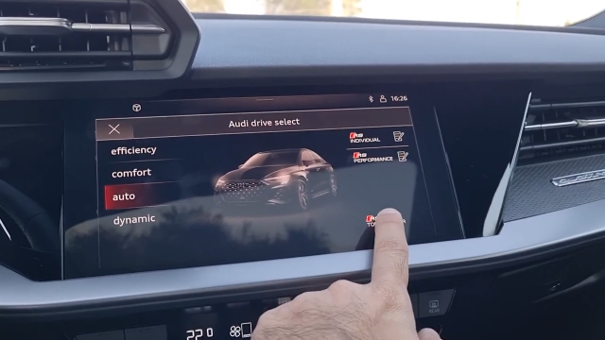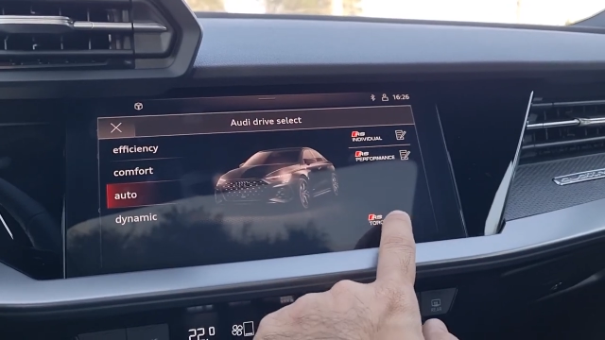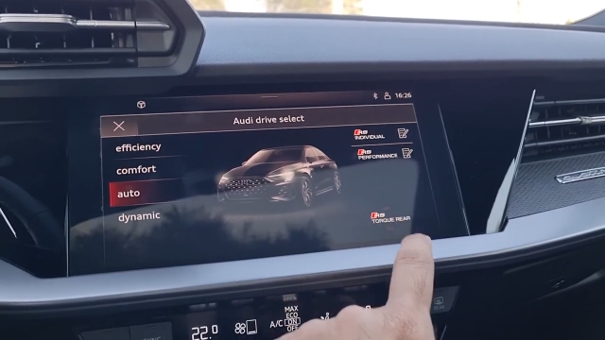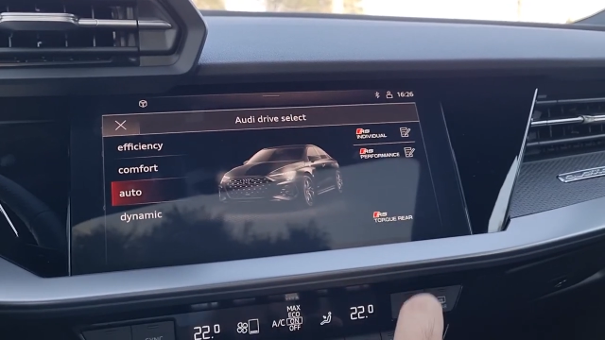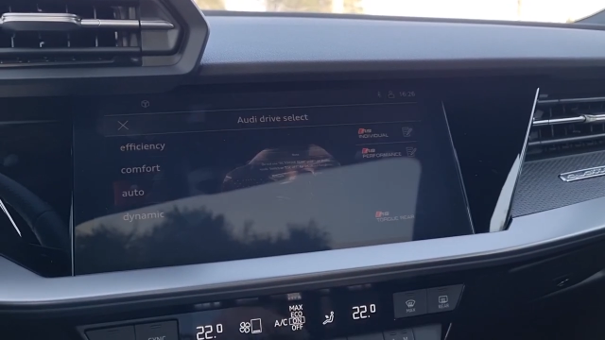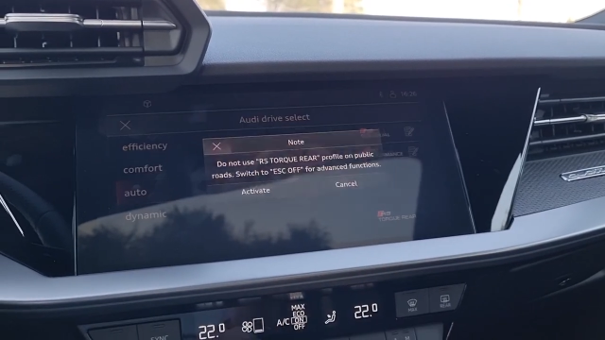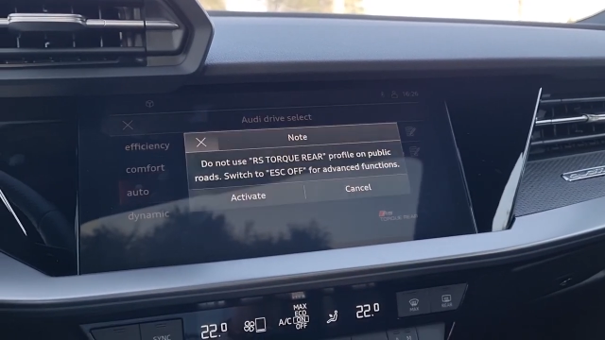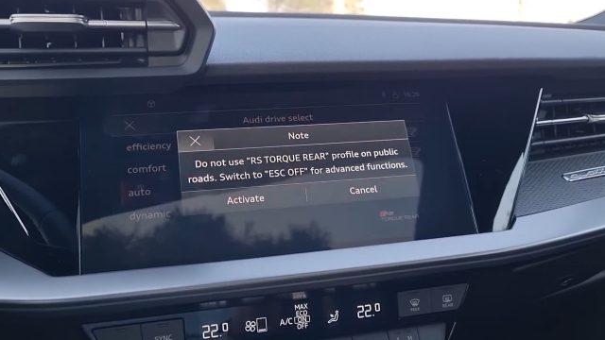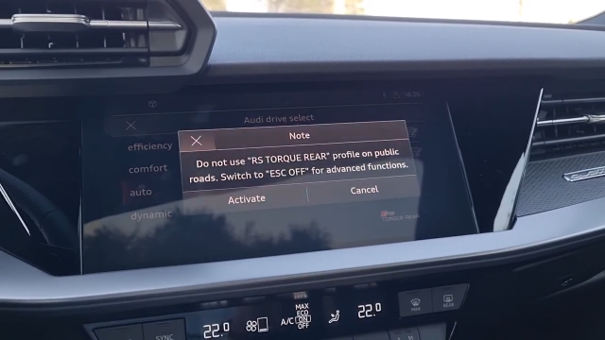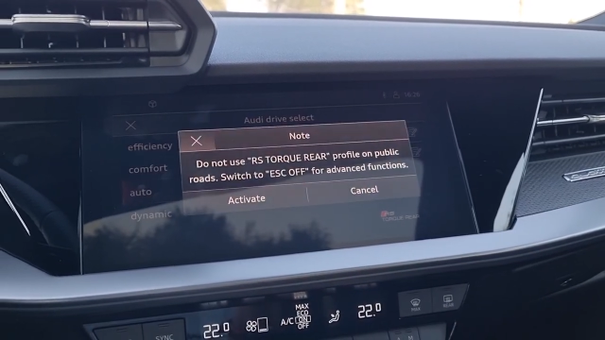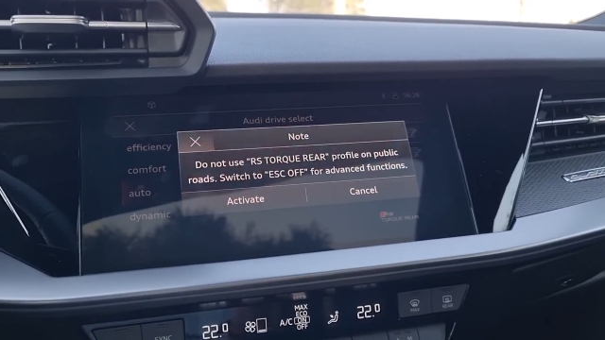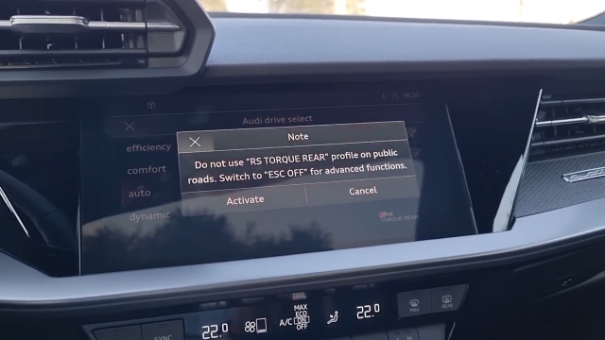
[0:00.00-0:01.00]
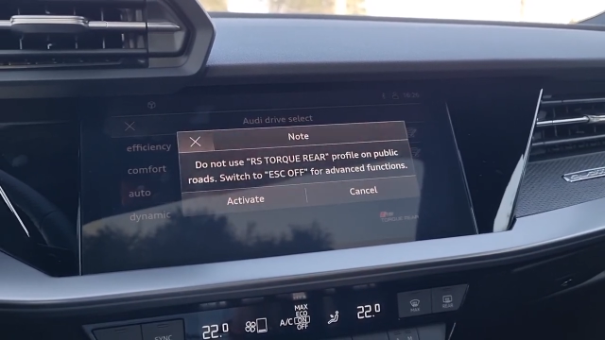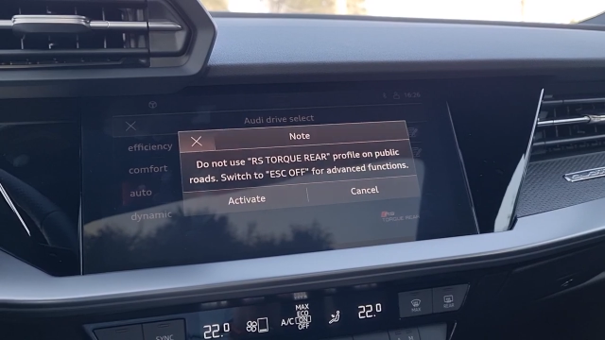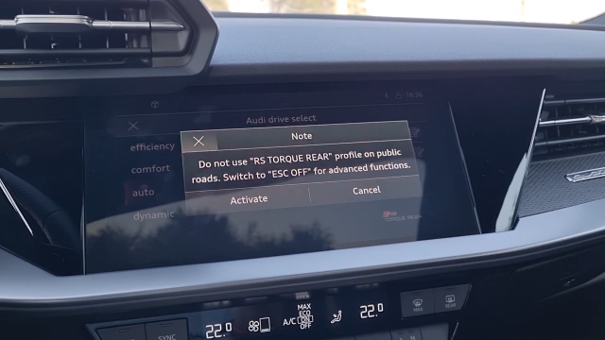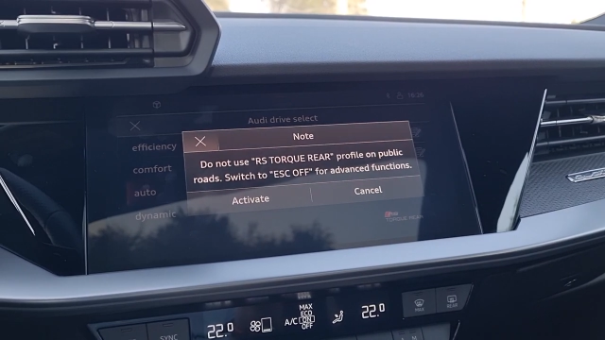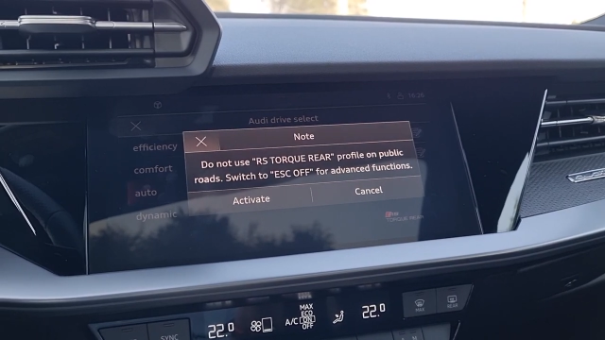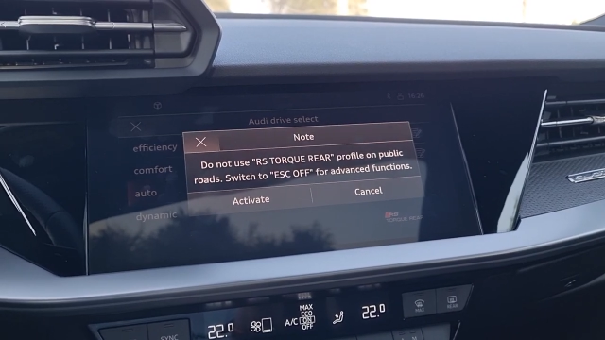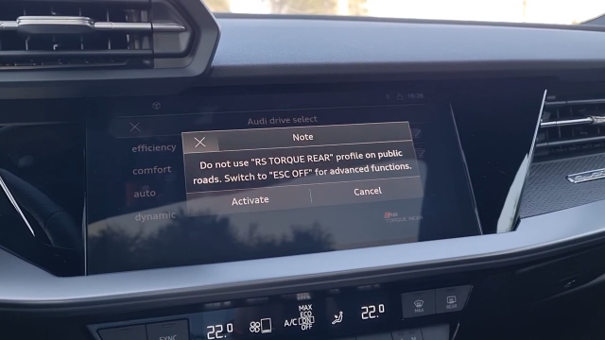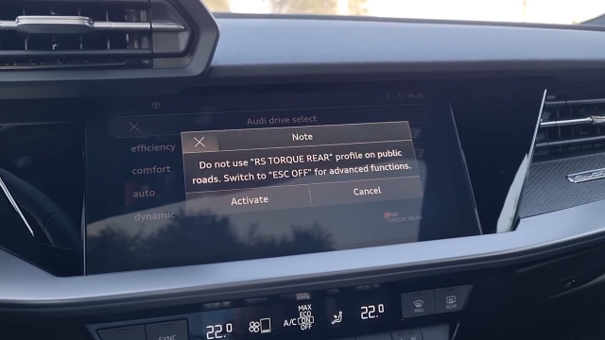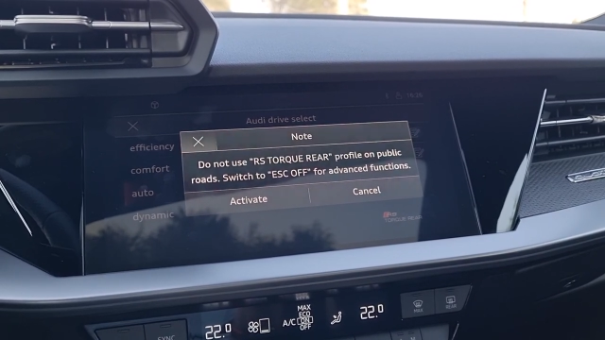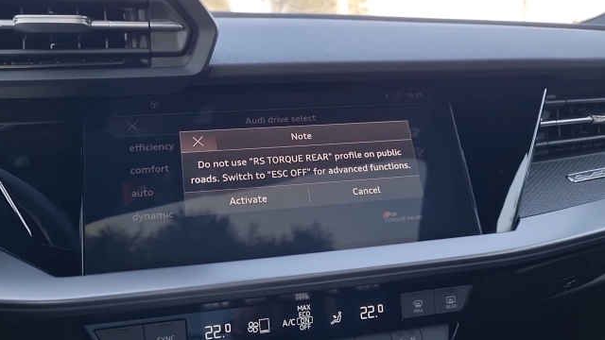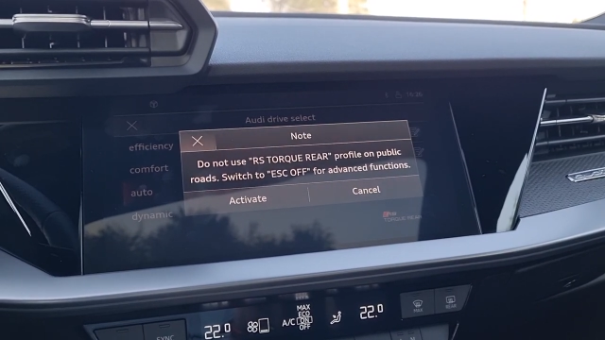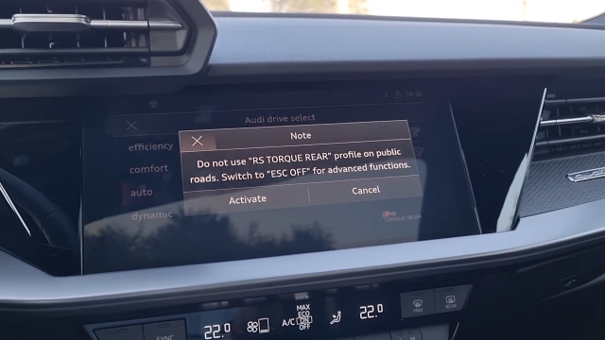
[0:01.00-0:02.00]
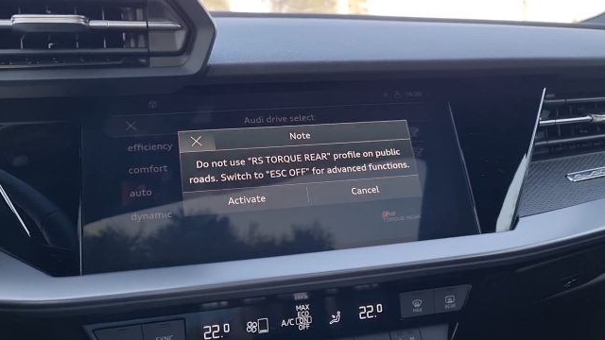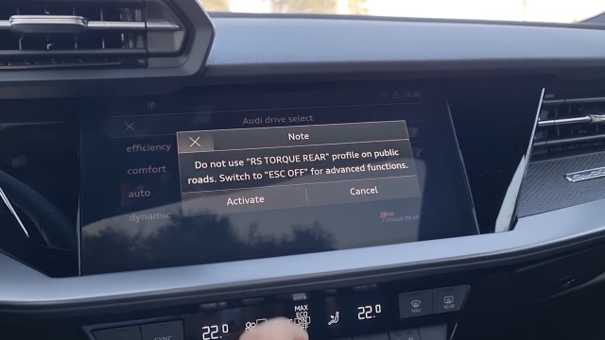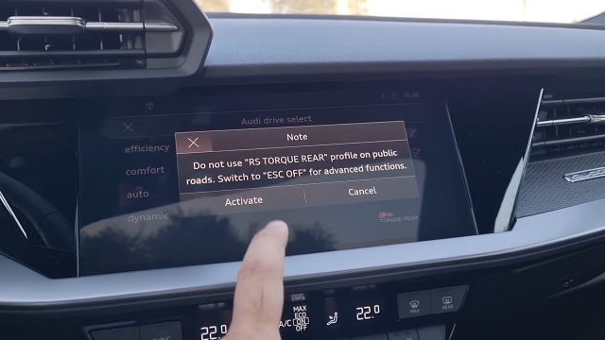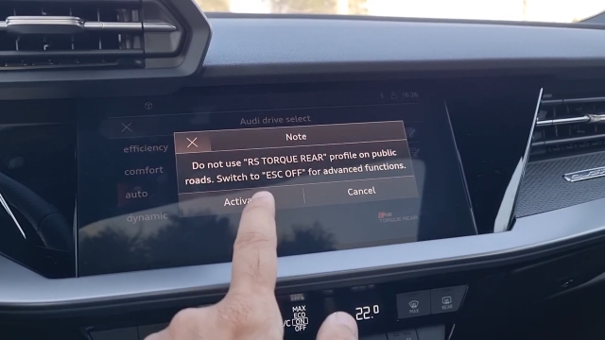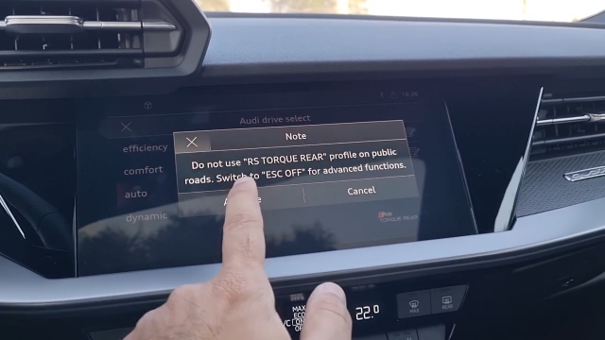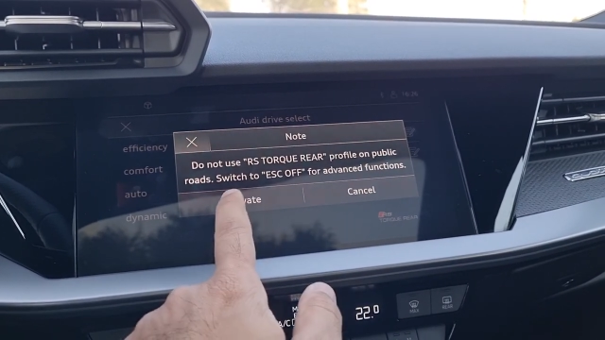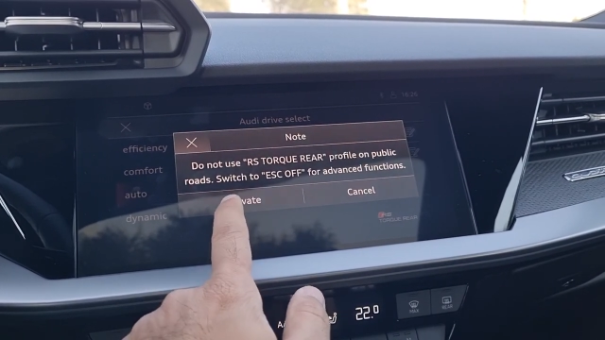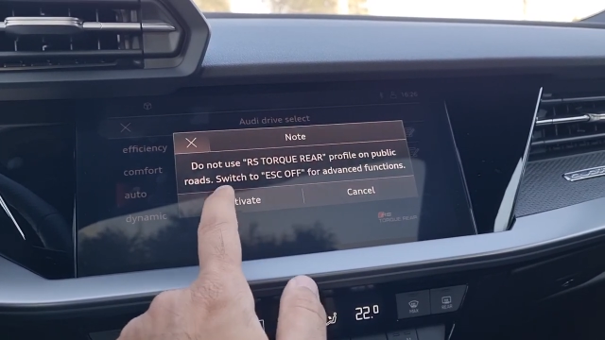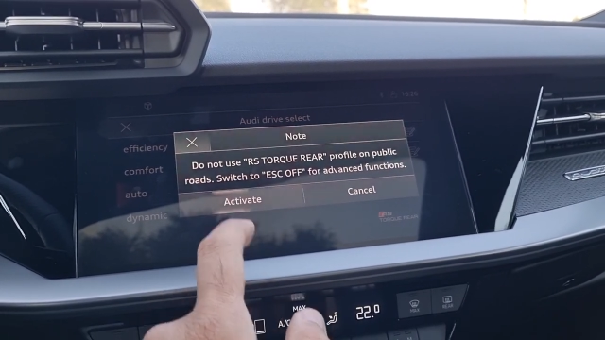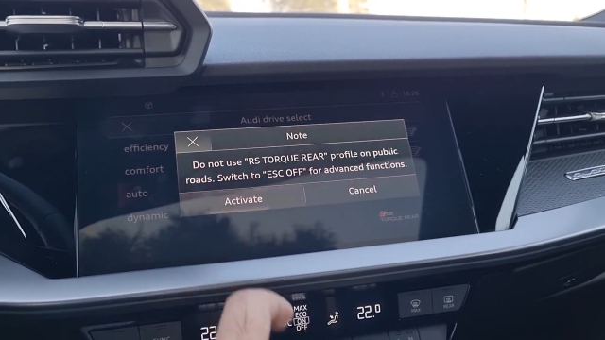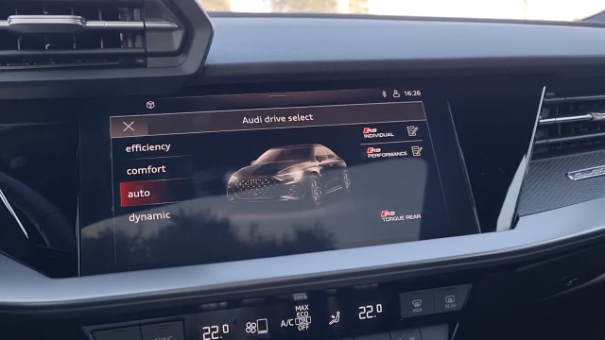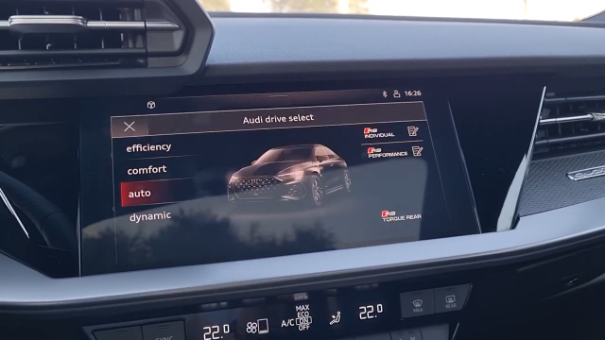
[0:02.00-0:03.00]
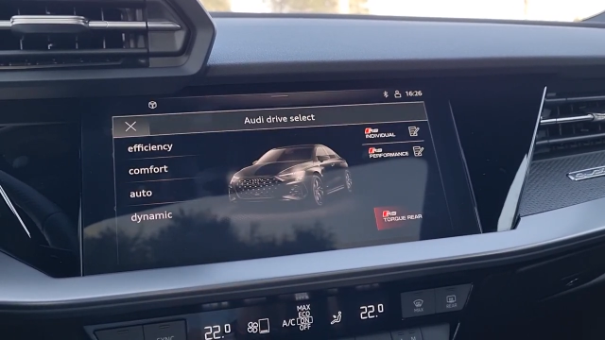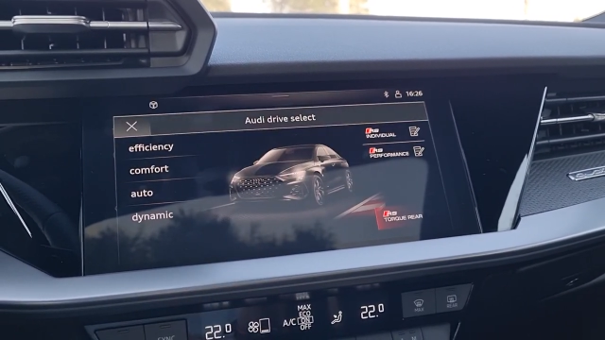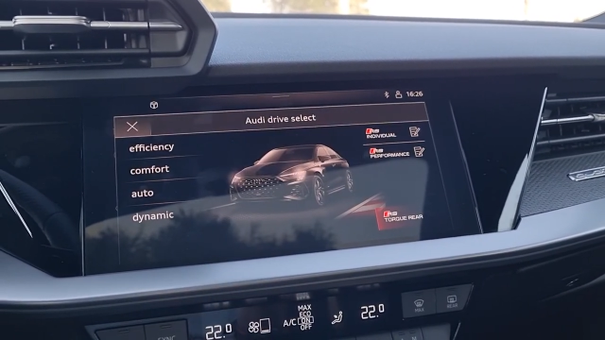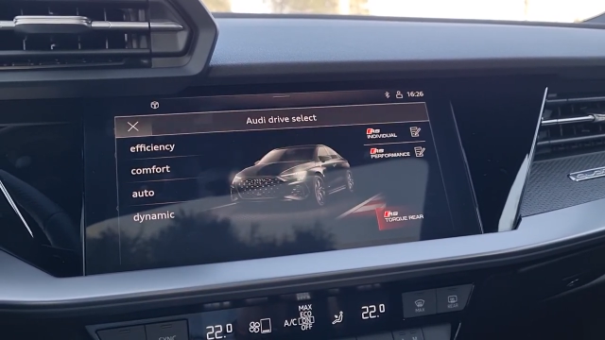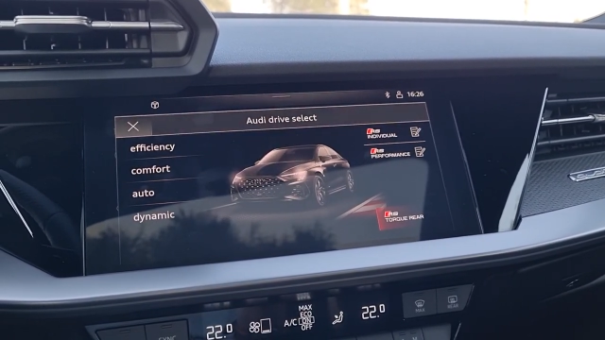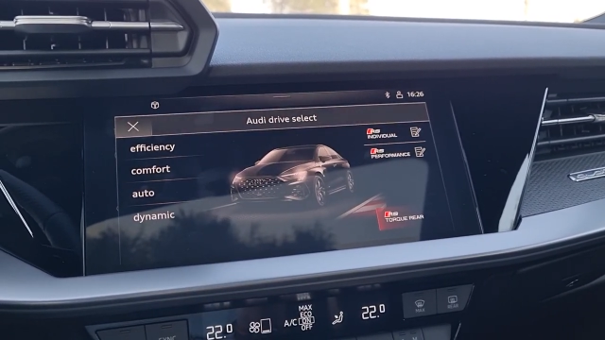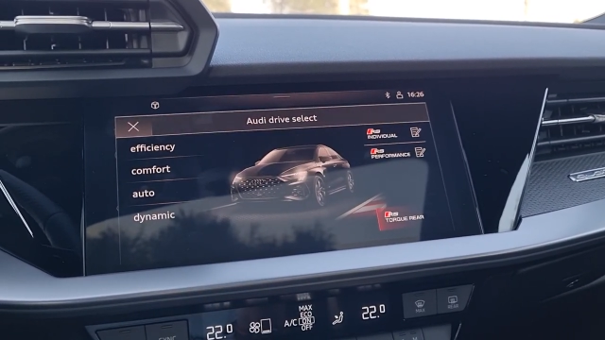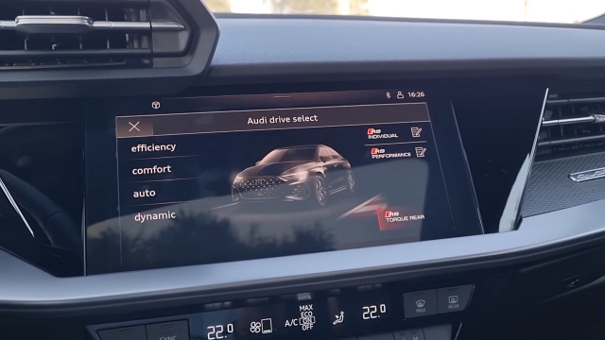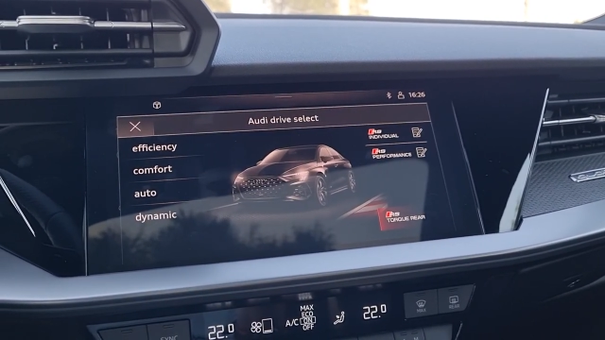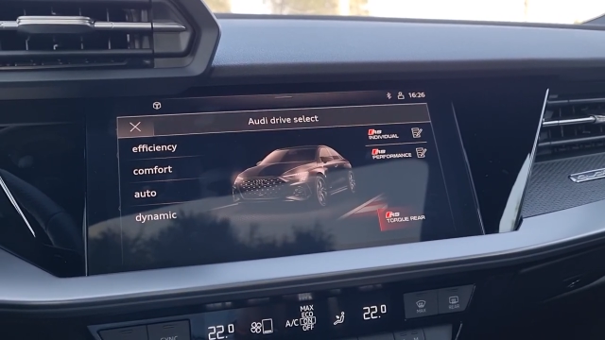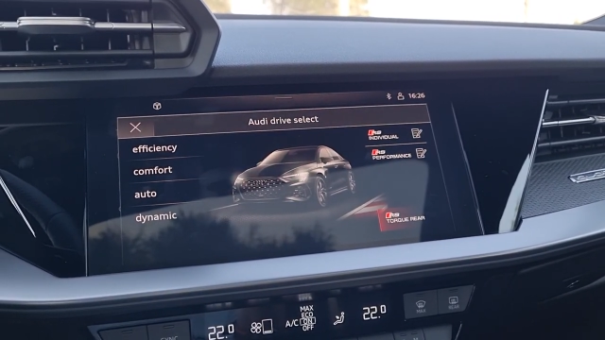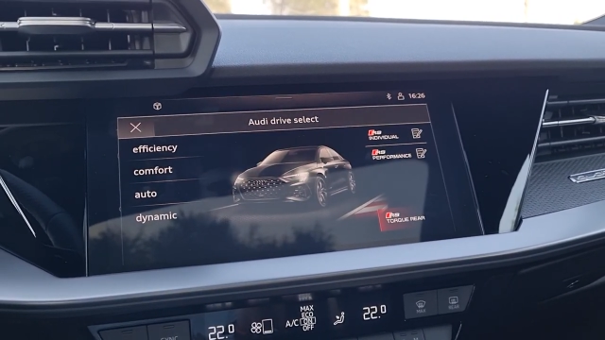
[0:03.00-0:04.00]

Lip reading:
(no speaker visible)